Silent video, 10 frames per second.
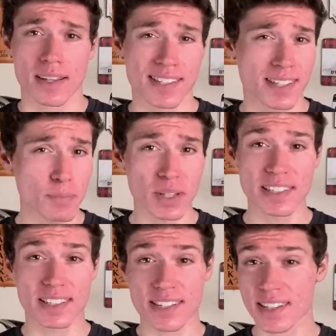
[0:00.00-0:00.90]
It simply
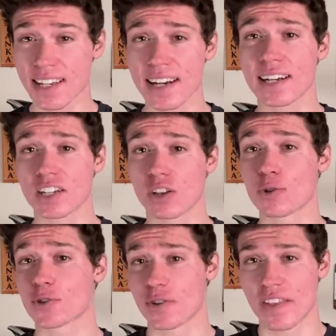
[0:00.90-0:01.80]
doesn't get any
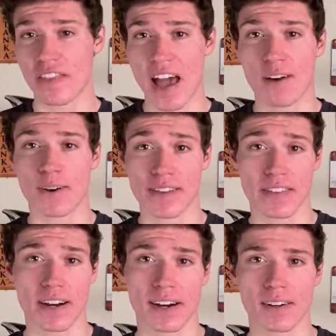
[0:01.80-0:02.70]
closer than that right
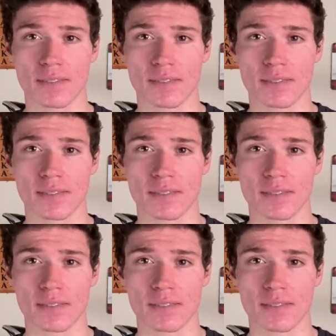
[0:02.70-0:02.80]
there.